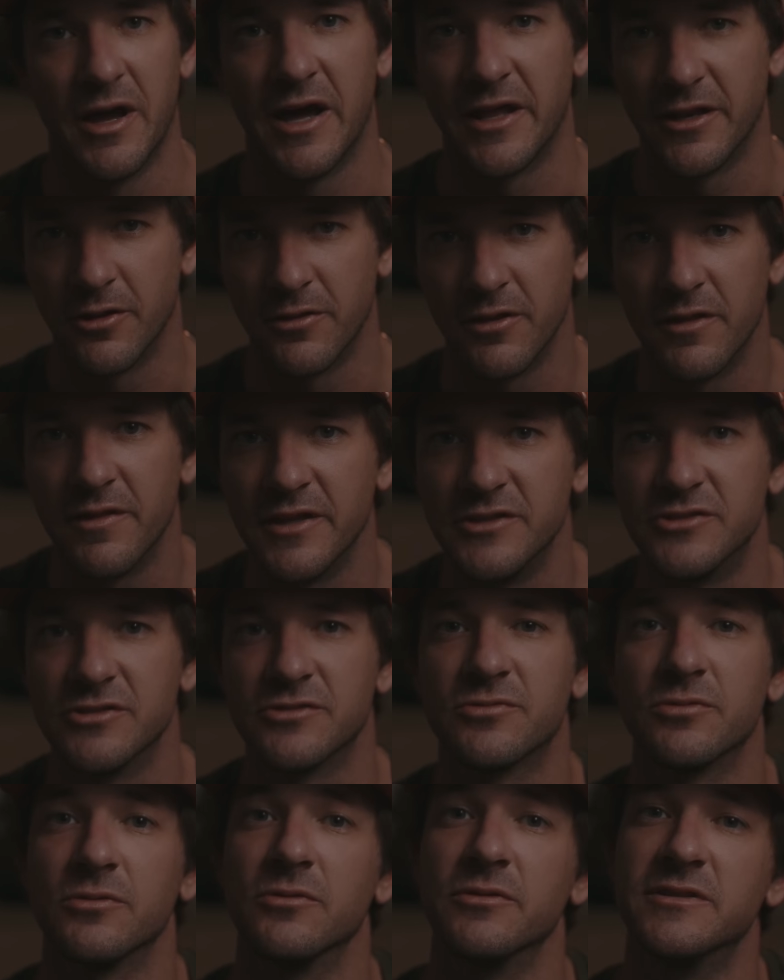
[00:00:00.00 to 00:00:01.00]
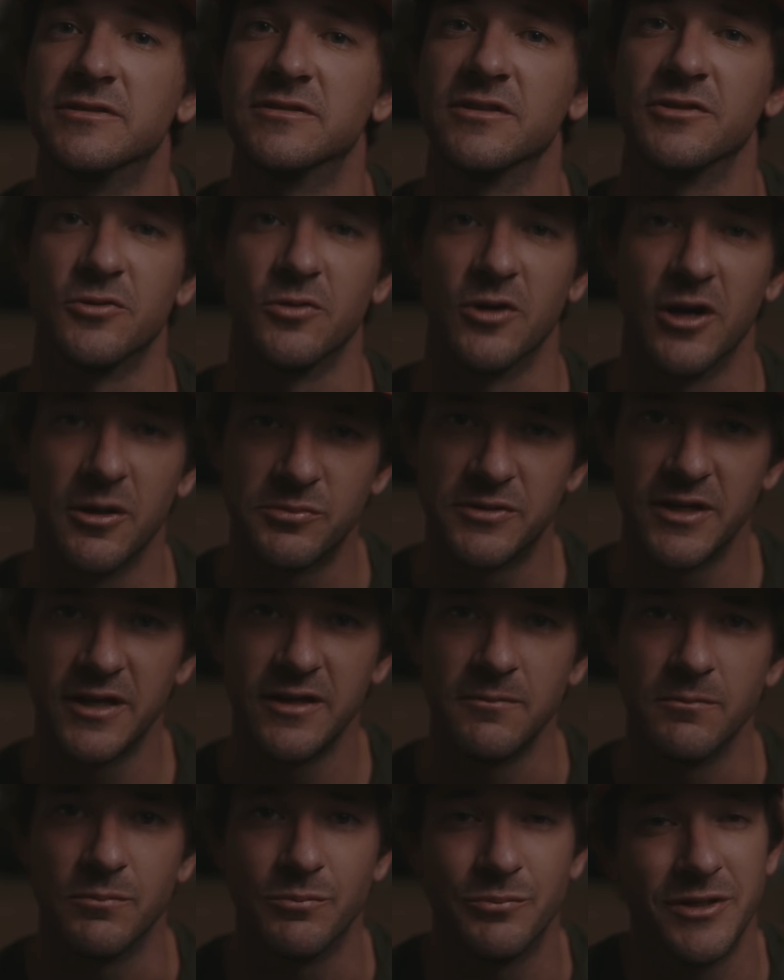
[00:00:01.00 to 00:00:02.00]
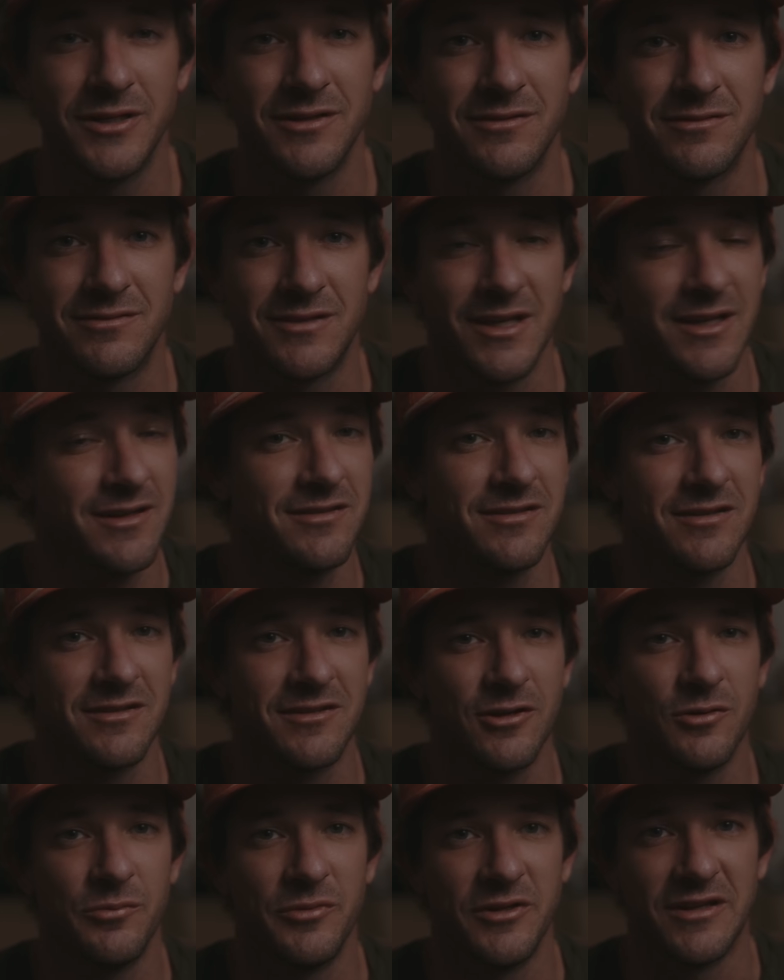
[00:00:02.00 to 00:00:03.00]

I know that they just released a new update, but that doesn't tell me